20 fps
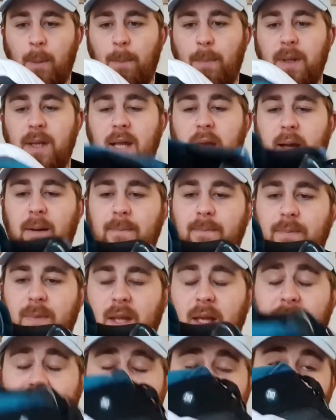But yeah,
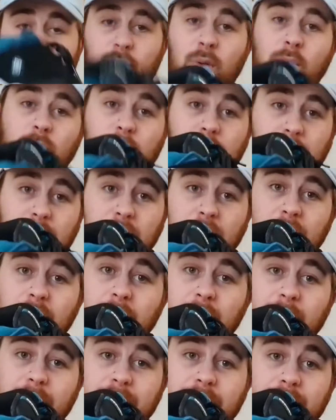it is a cool shoe.
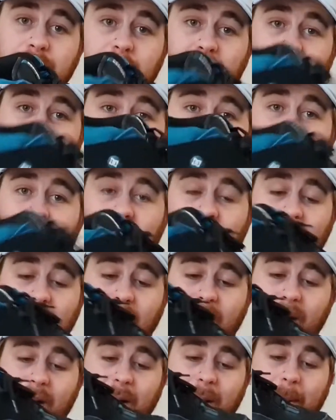
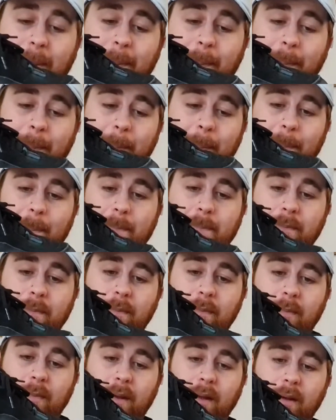Um,
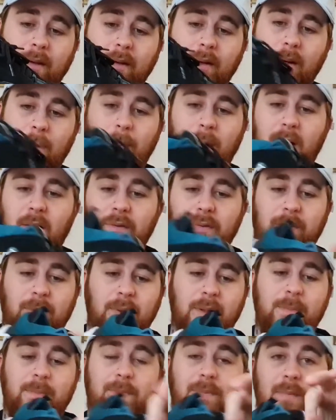apart from
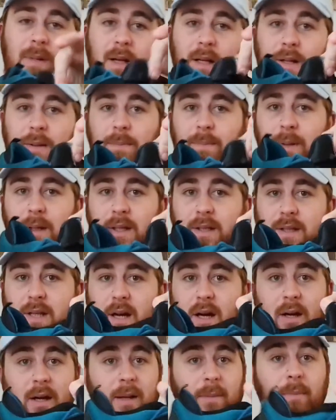the uh, bigger
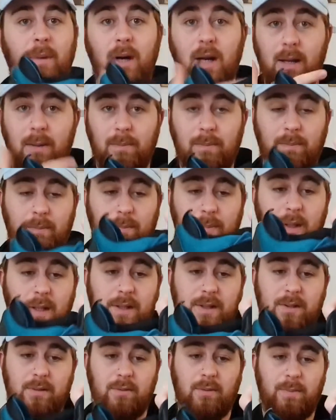tongue, in my
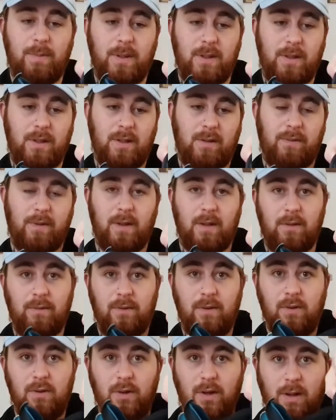personal opinion, if, it, if
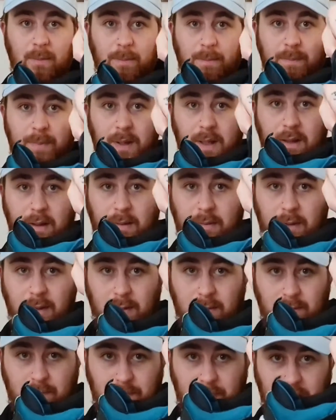you got it a bit, a
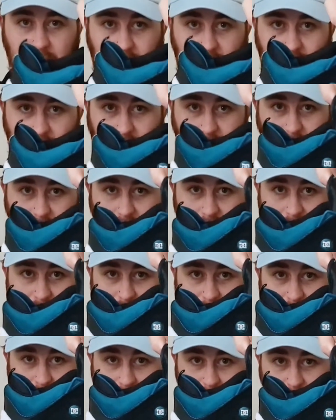bit like that, I
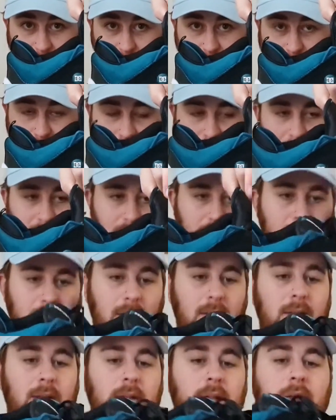think it would look sick
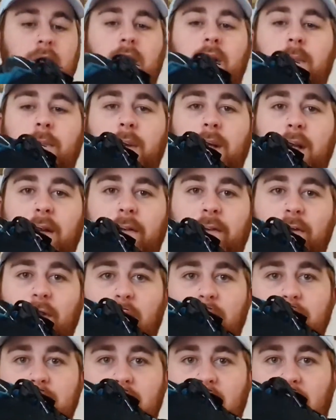but it
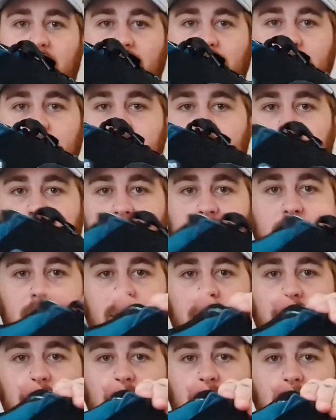flops down, so it's
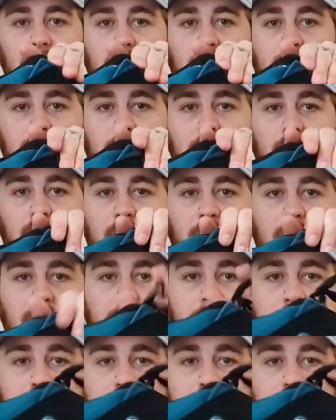kind of like that.